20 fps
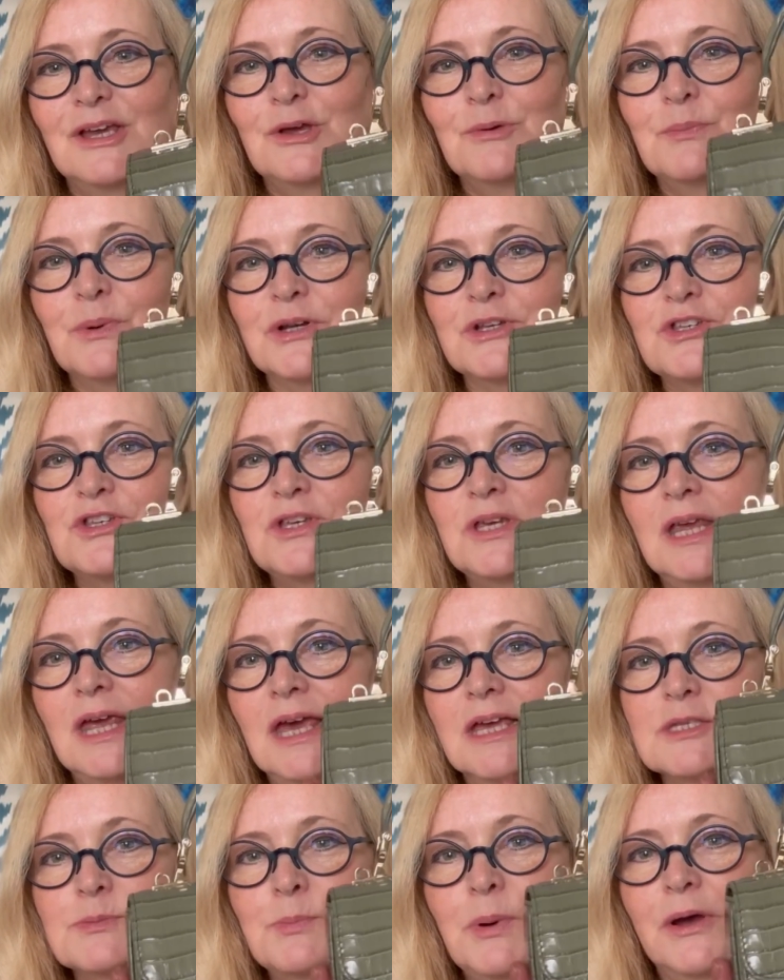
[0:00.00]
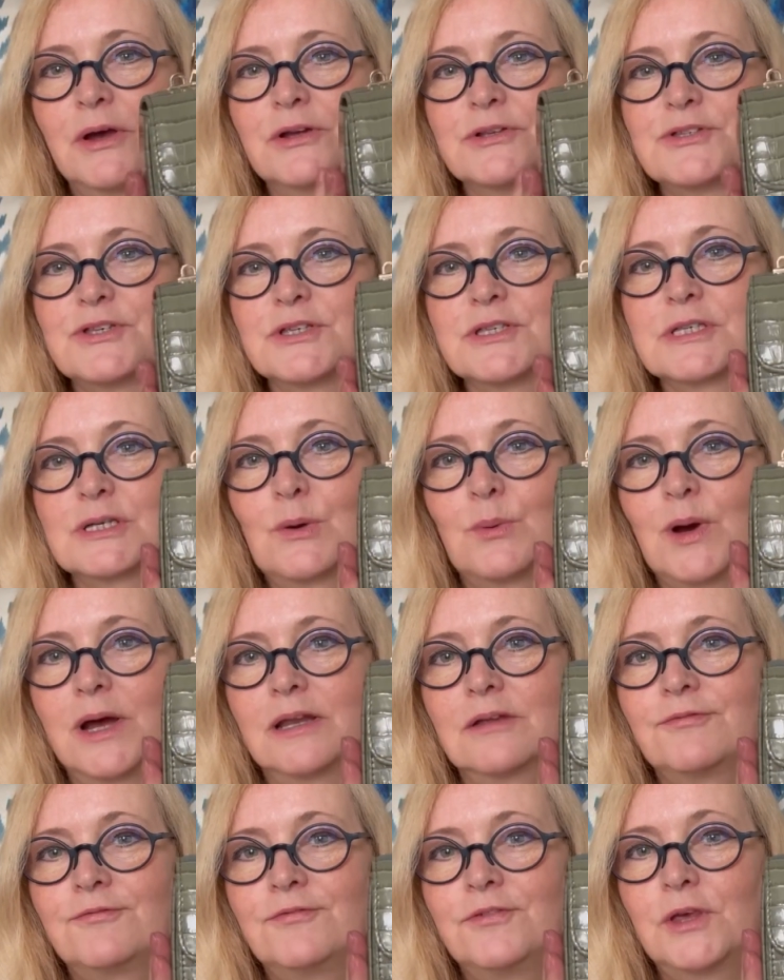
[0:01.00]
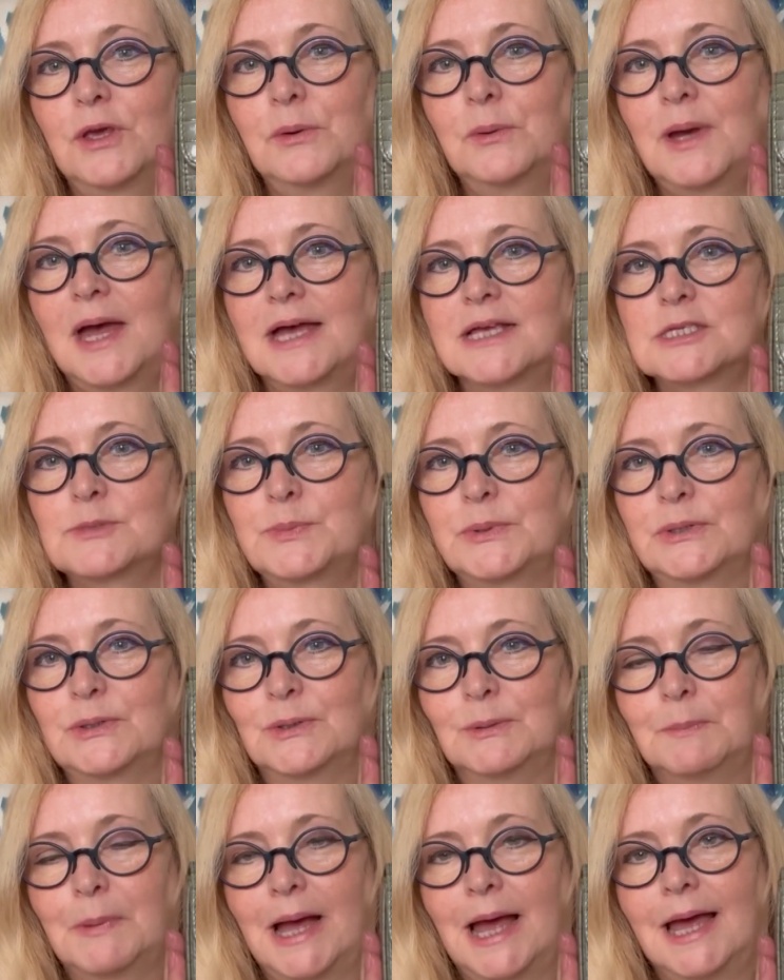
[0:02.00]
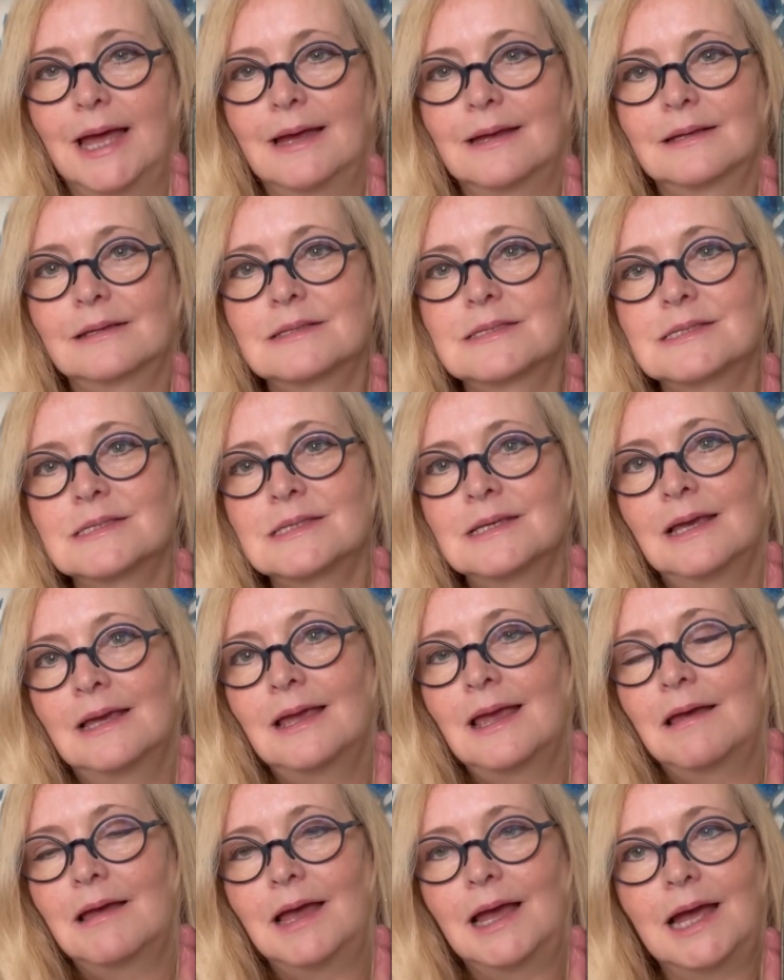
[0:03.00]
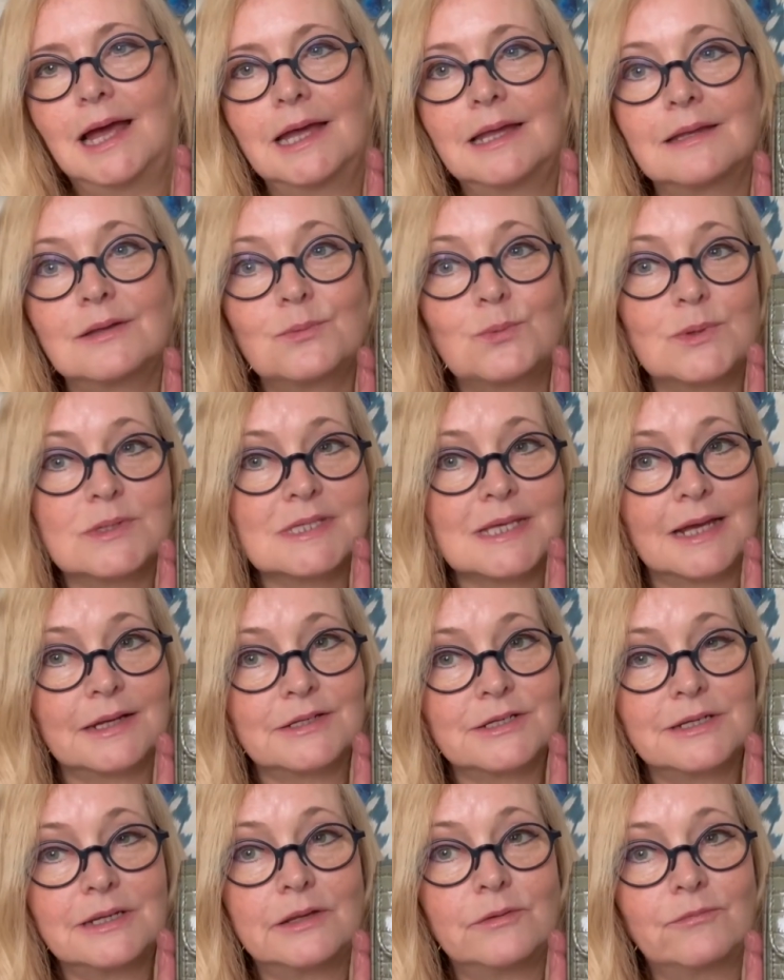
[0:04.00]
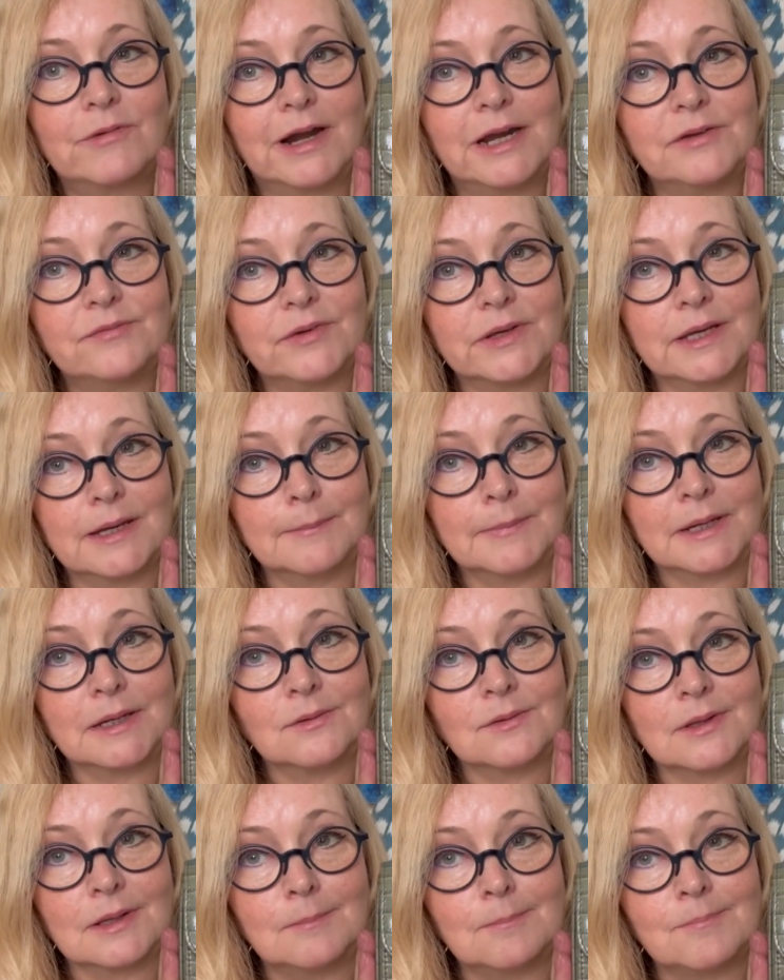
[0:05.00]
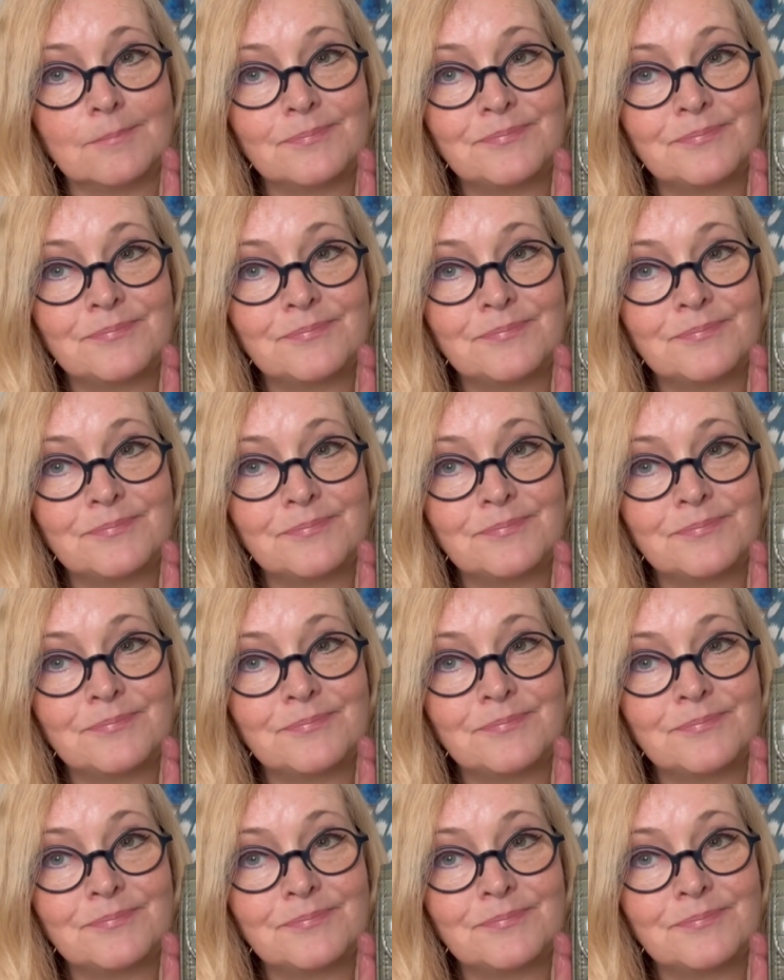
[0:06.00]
But she has purchased quite a few Aspinal bags and was actually raving about them.